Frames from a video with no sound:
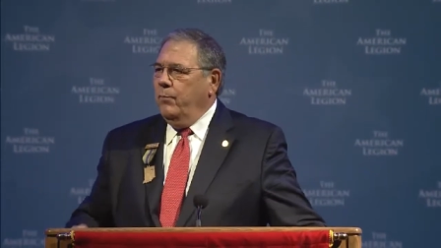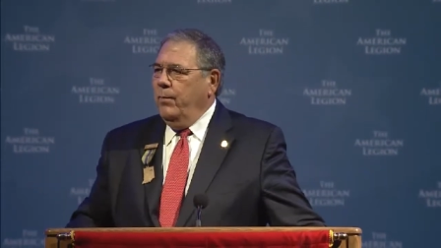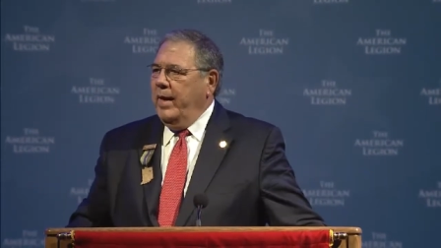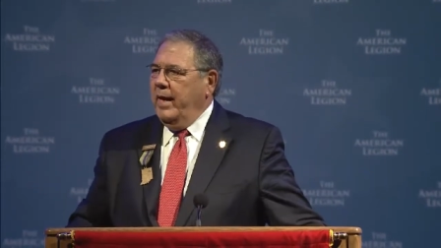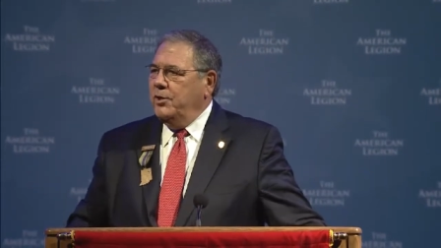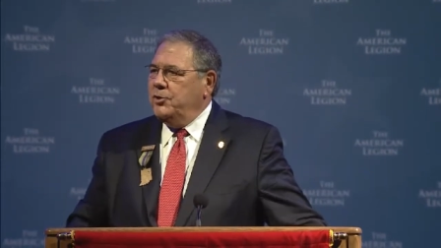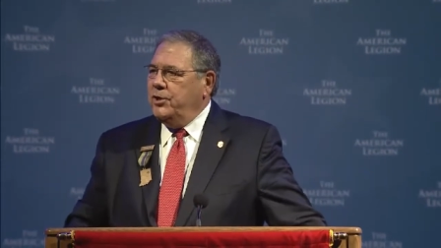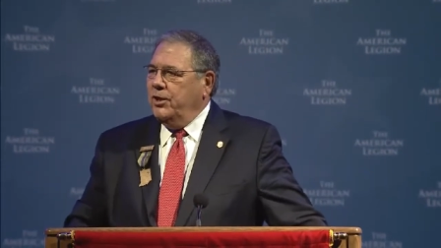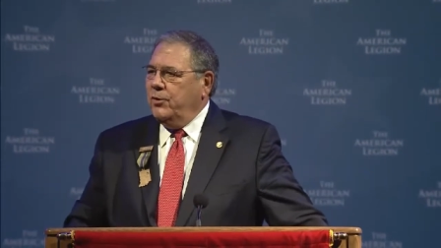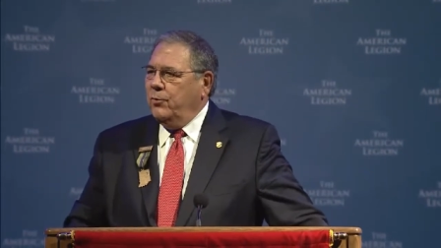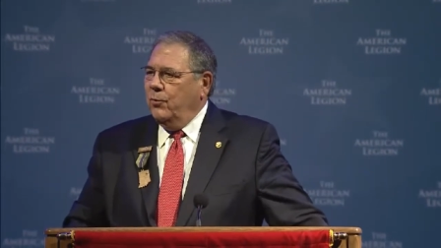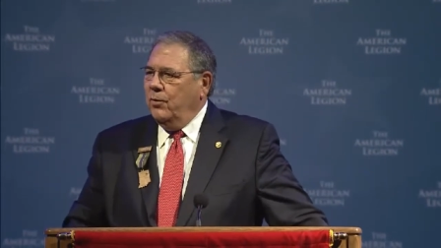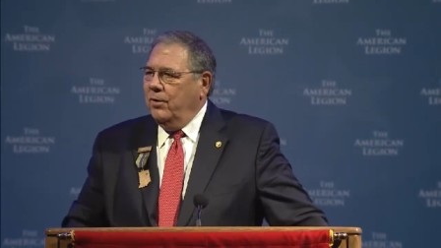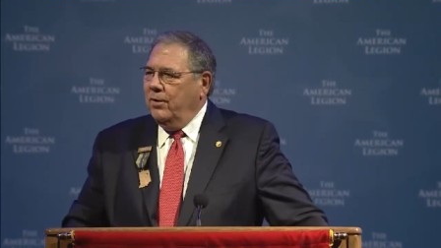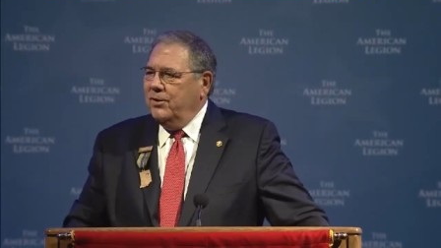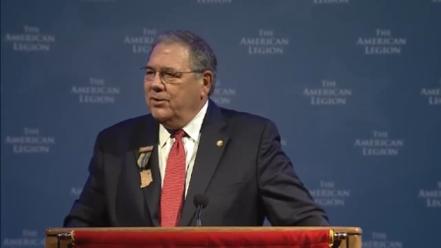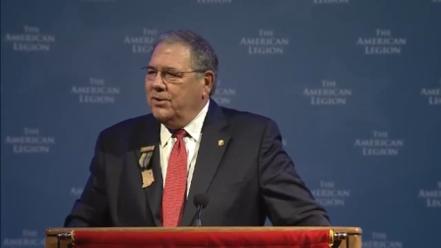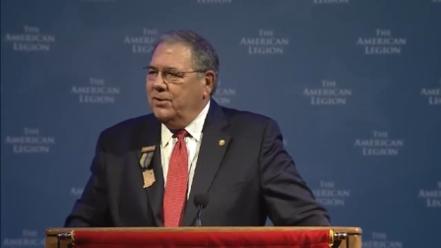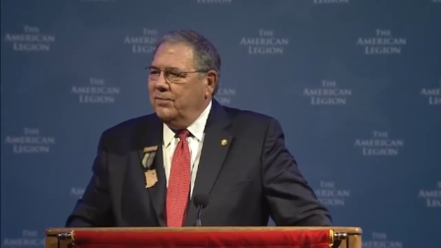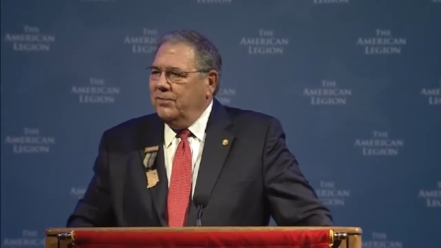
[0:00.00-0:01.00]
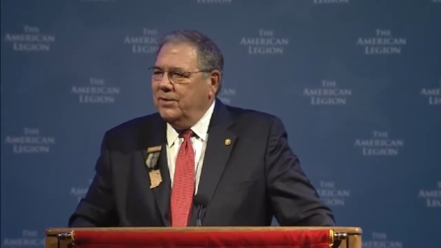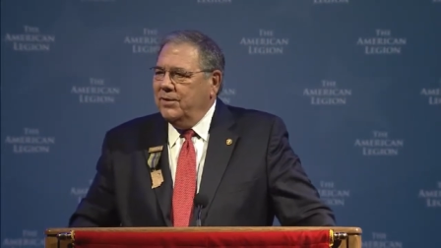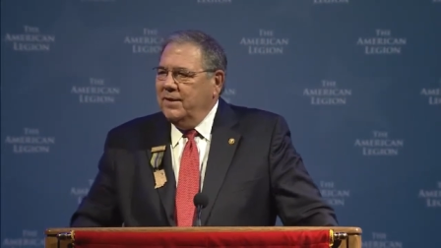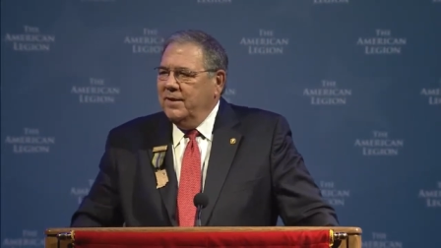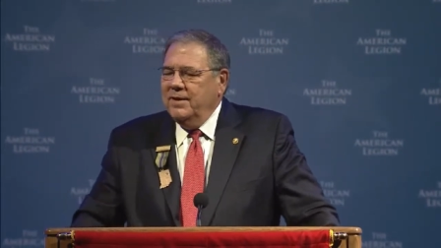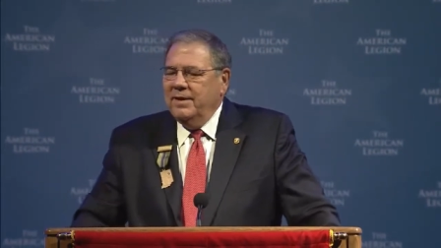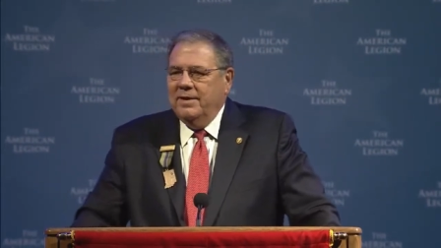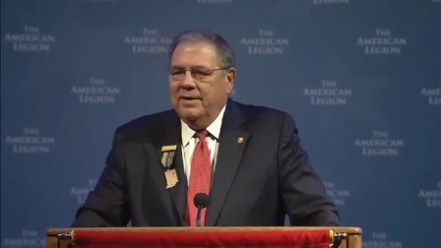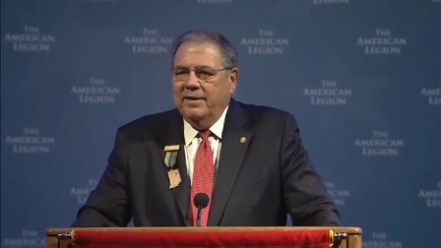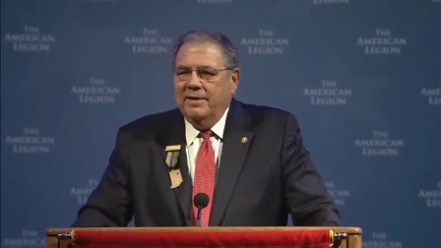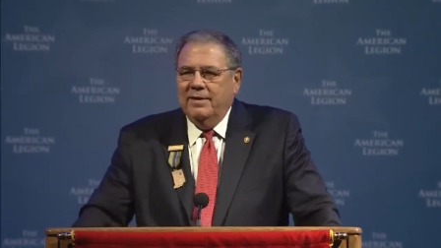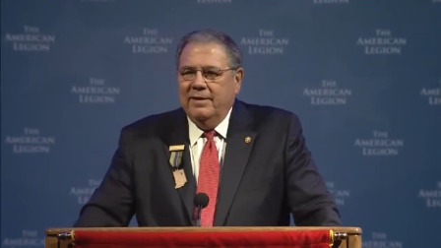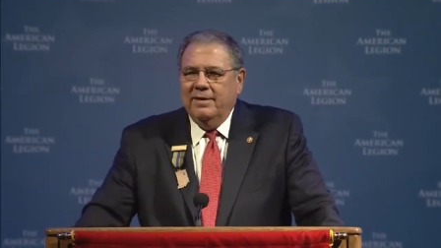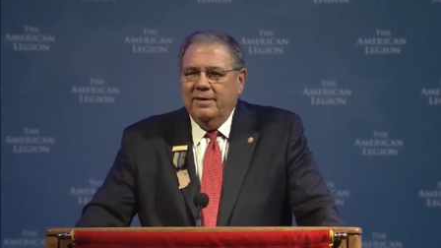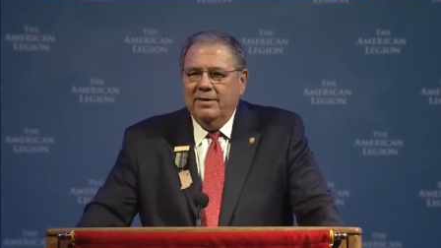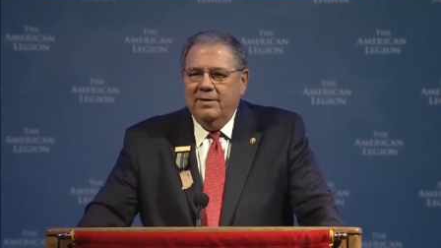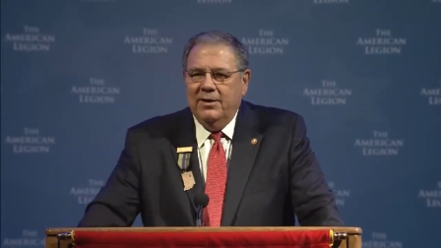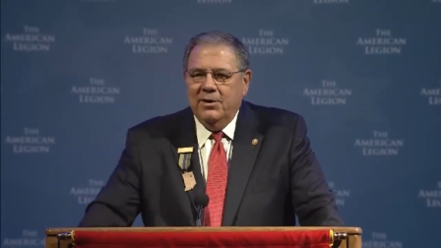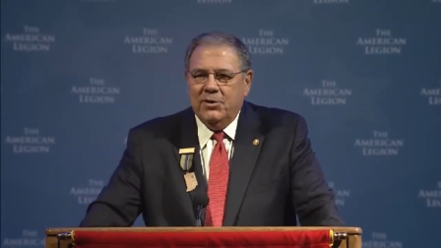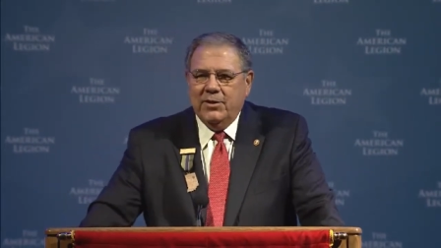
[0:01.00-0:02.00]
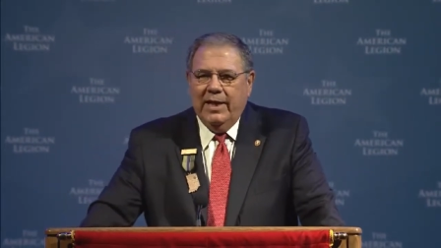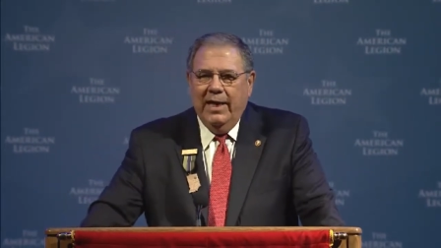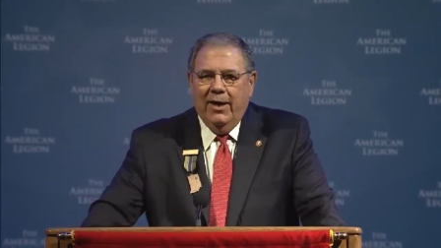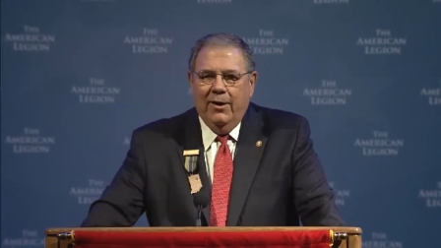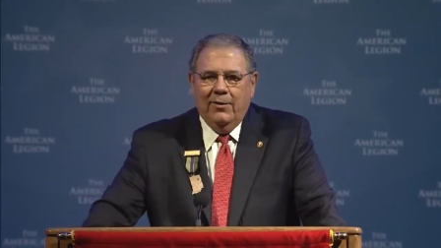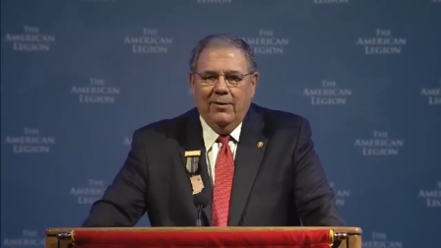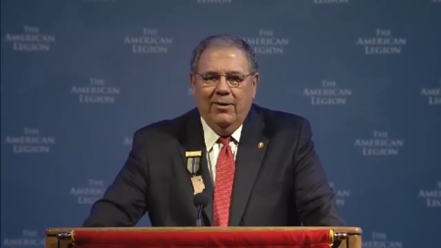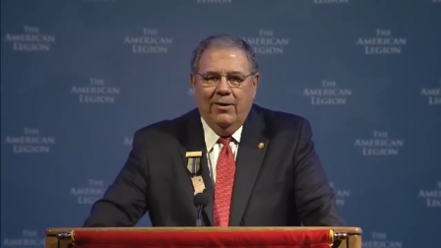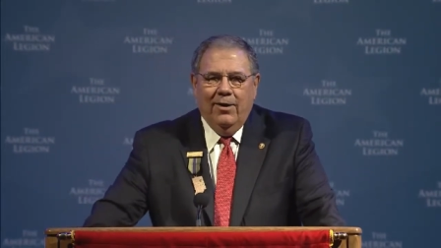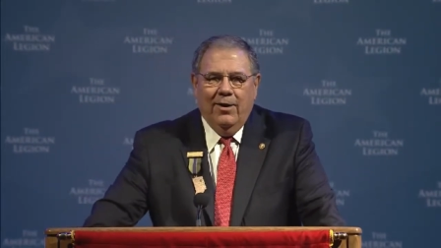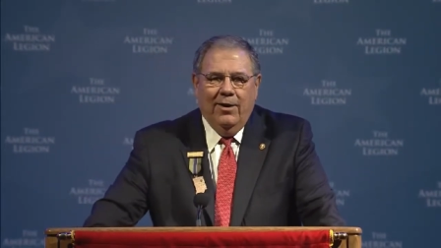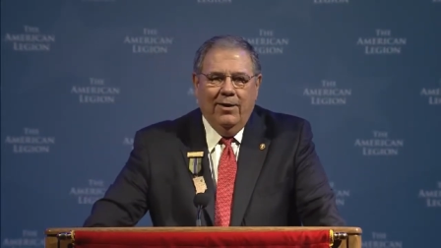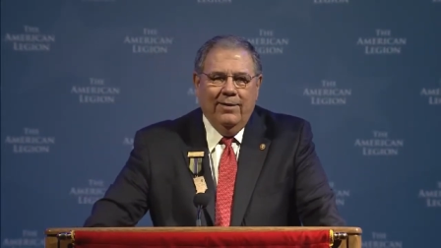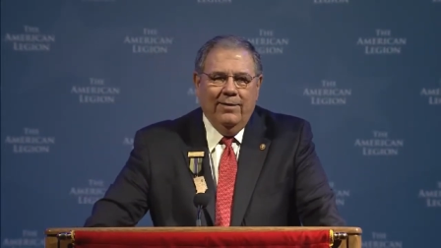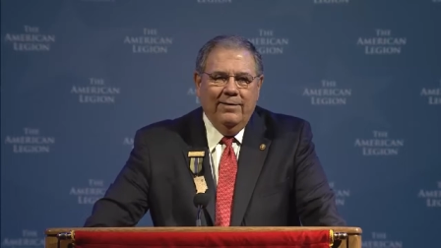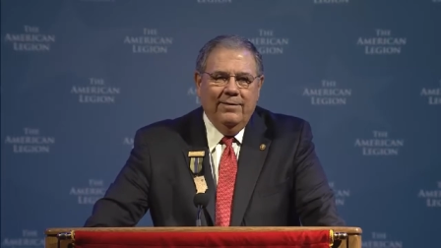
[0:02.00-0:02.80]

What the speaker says: magic words of the Scout Law.